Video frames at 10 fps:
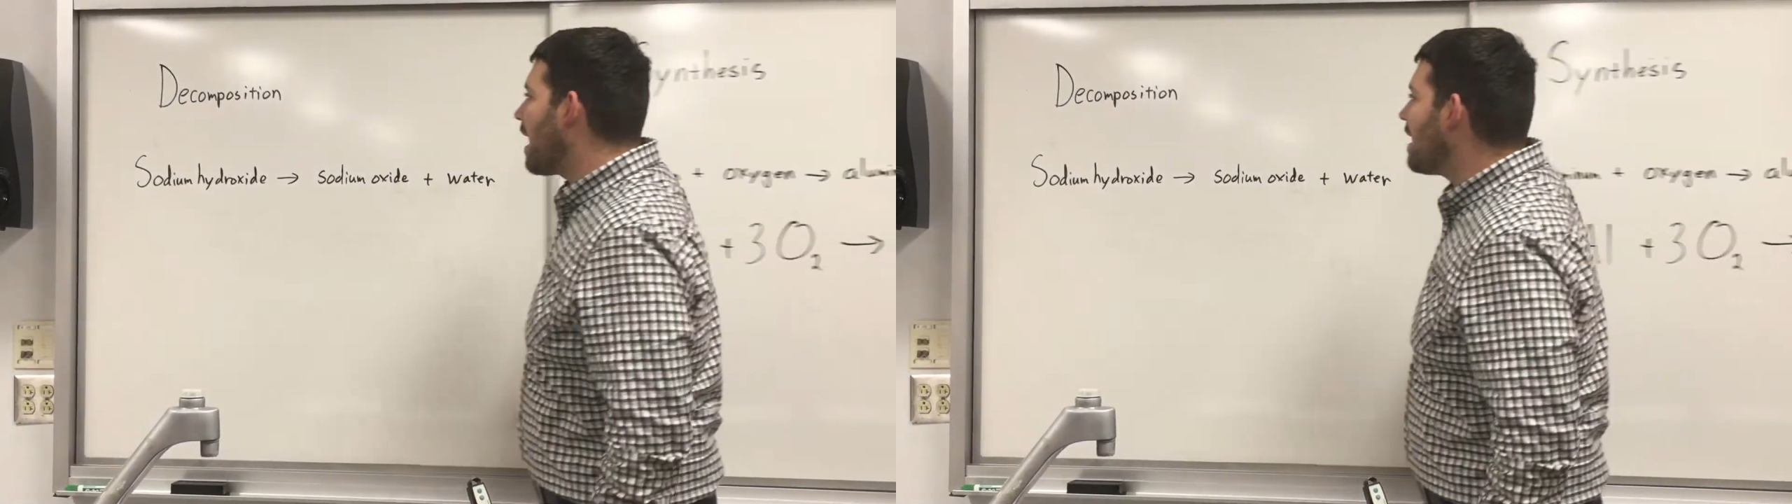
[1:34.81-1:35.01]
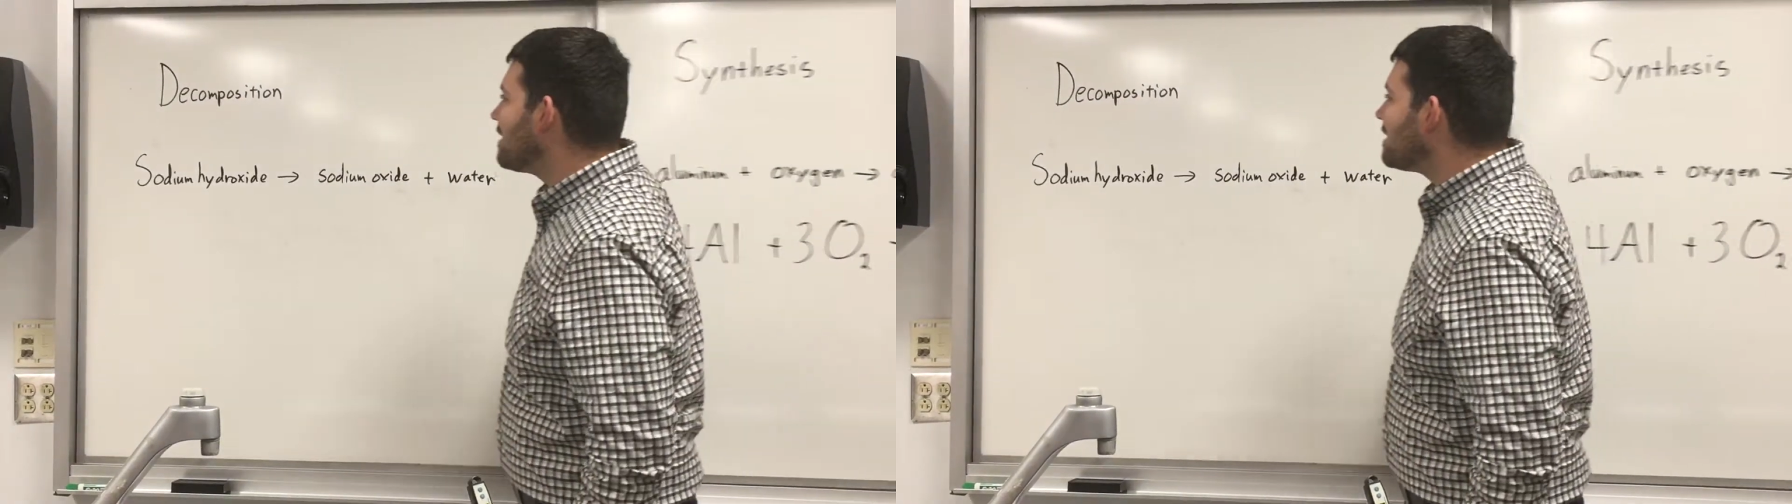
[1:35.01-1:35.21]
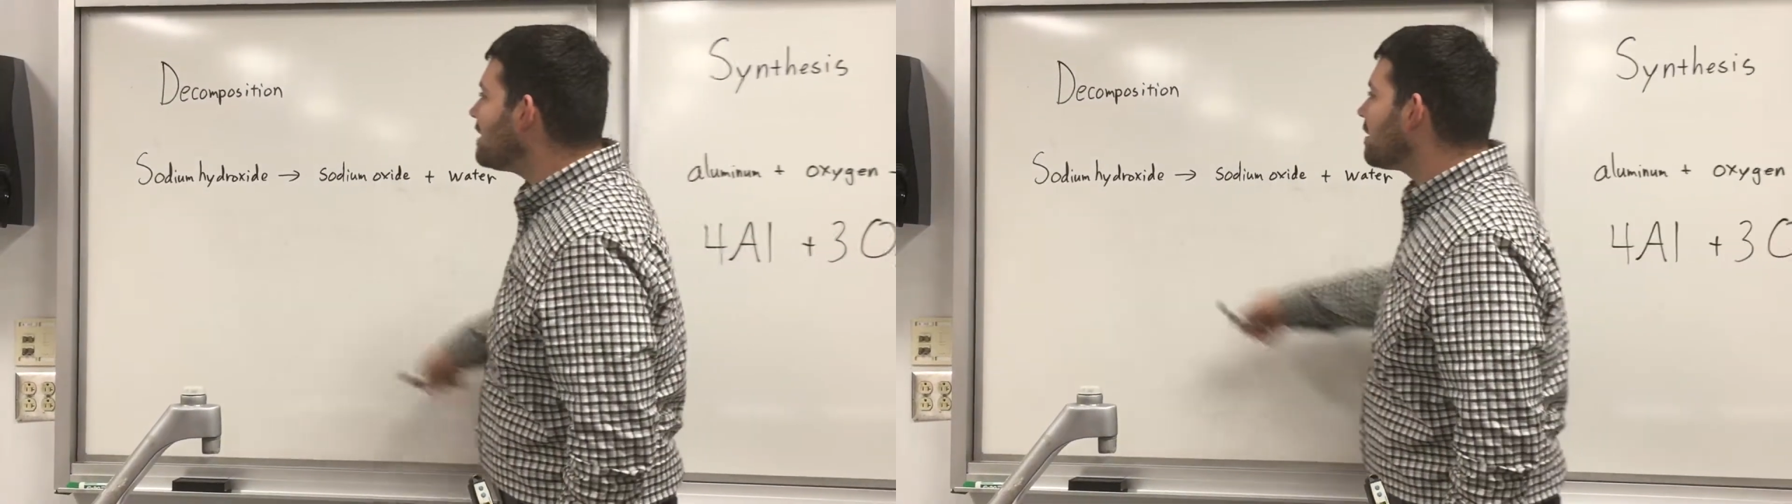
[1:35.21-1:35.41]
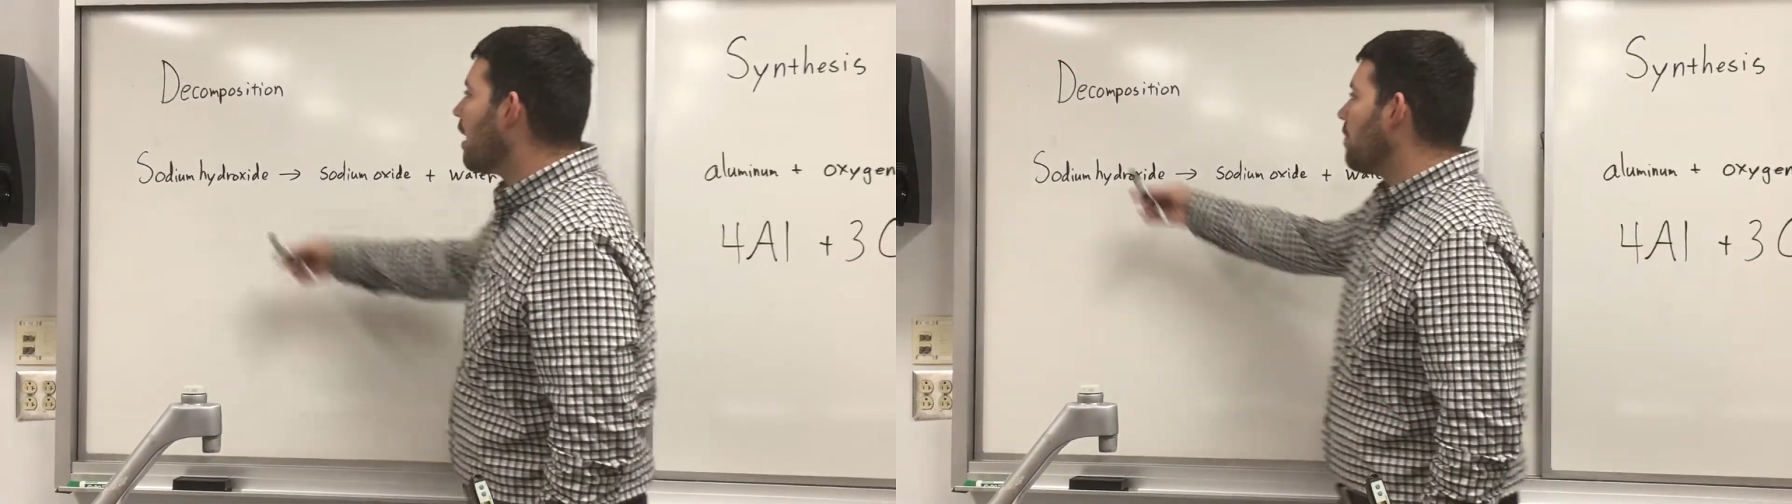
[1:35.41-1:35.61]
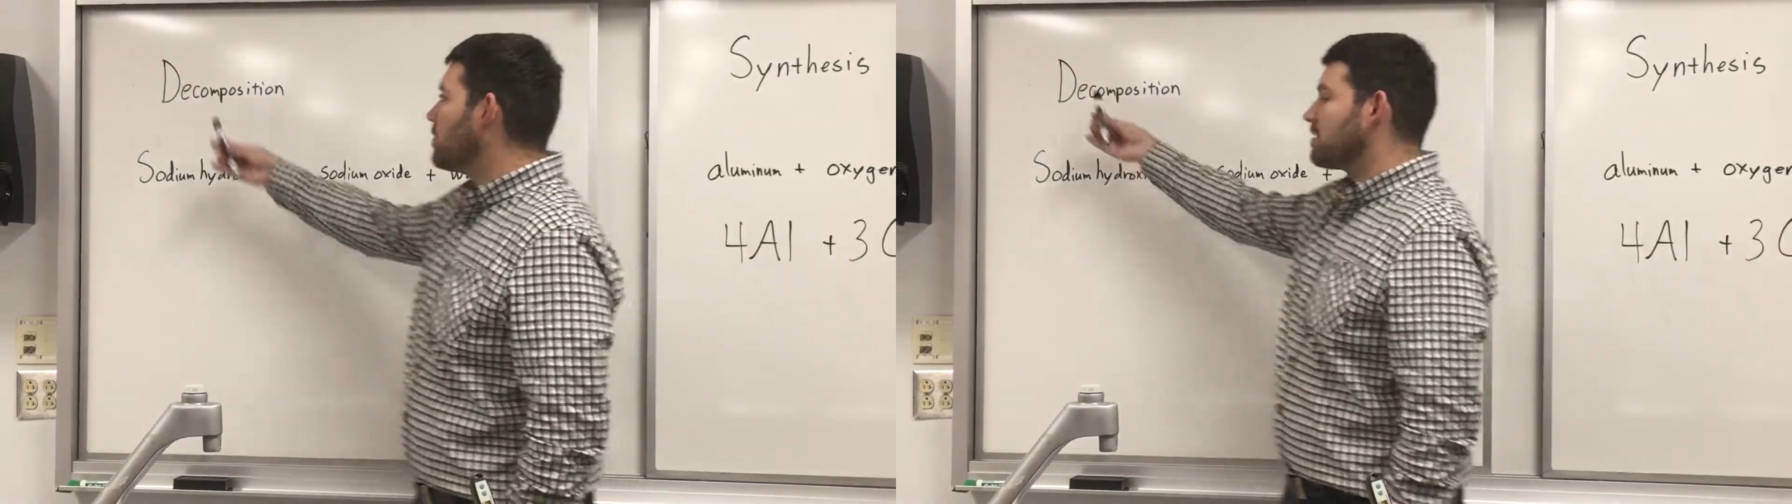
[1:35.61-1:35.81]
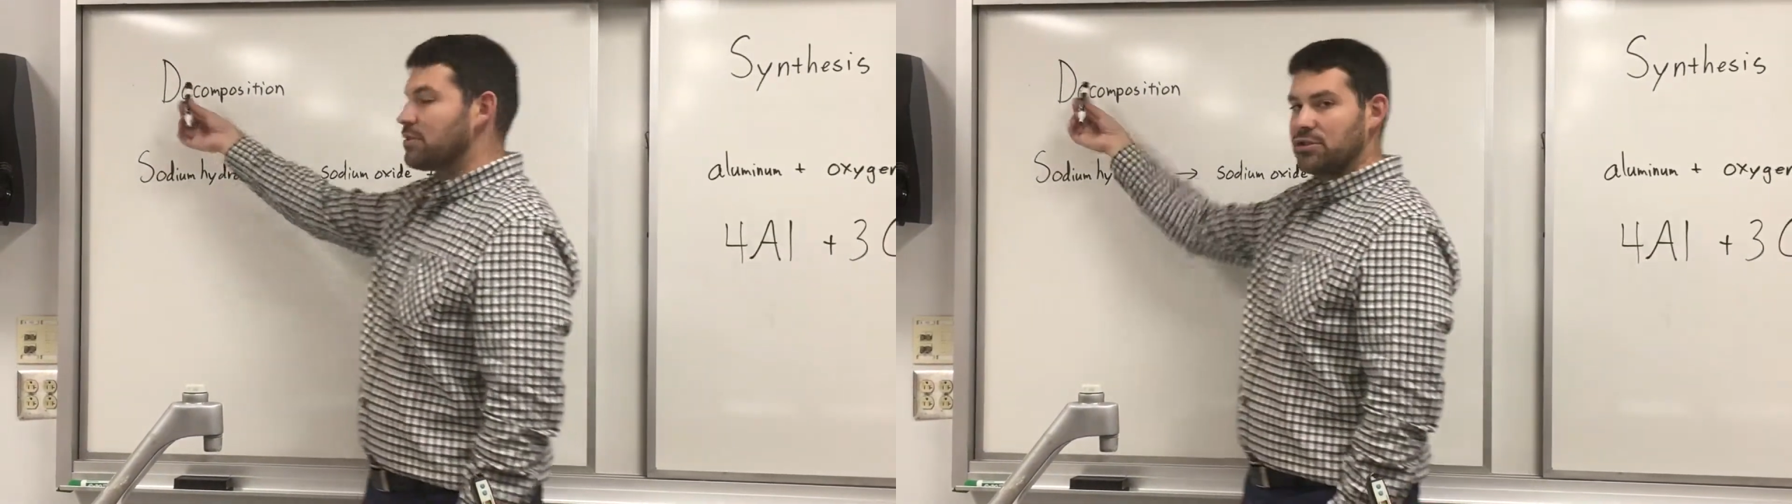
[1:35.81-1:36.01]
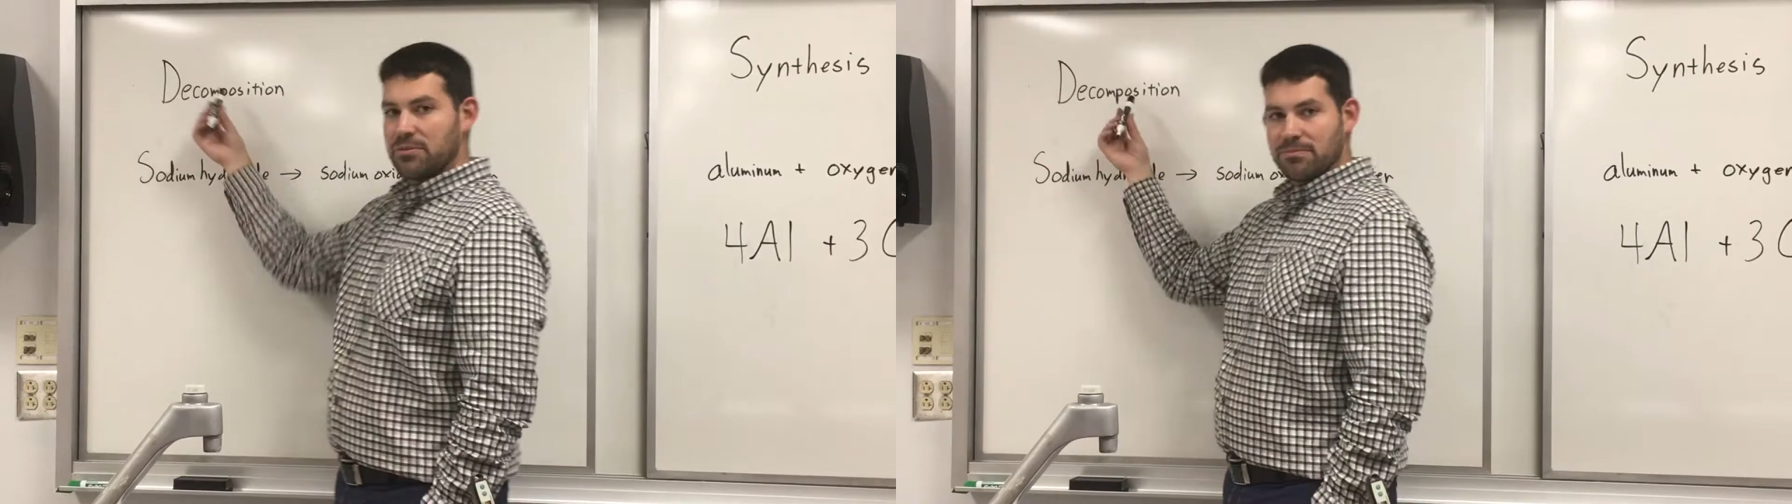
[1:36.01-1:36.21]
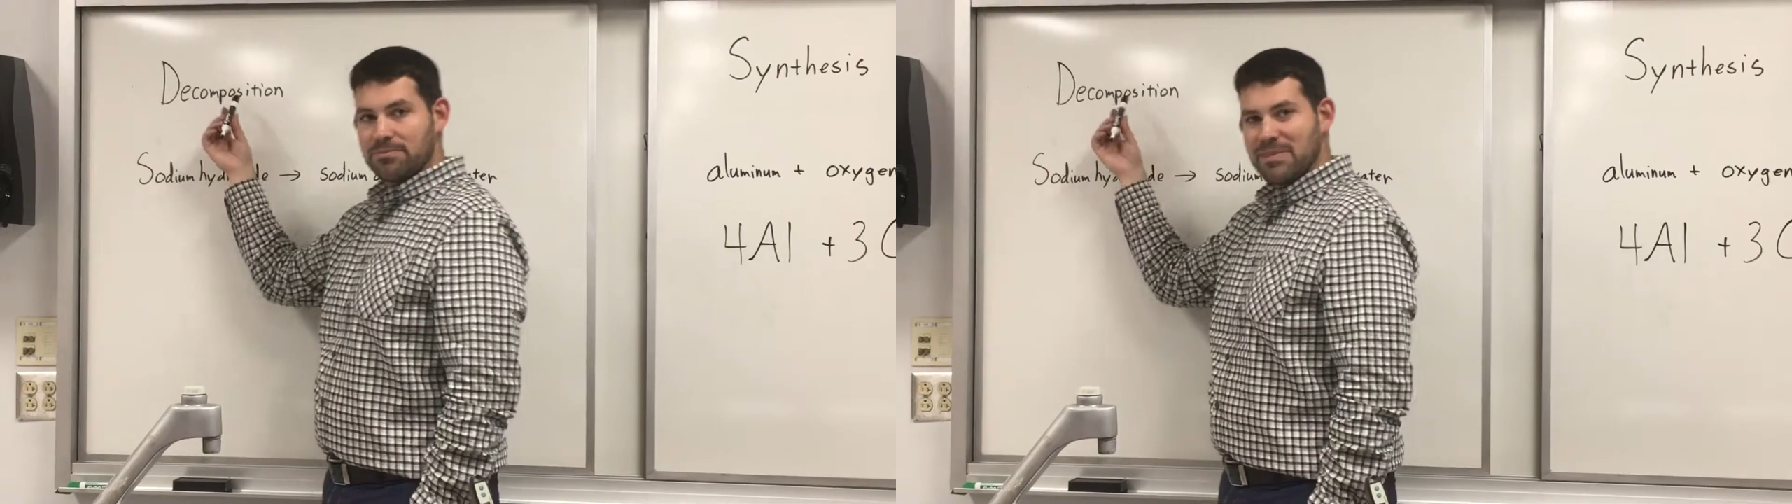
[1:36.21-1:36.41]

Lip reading: at decomposition.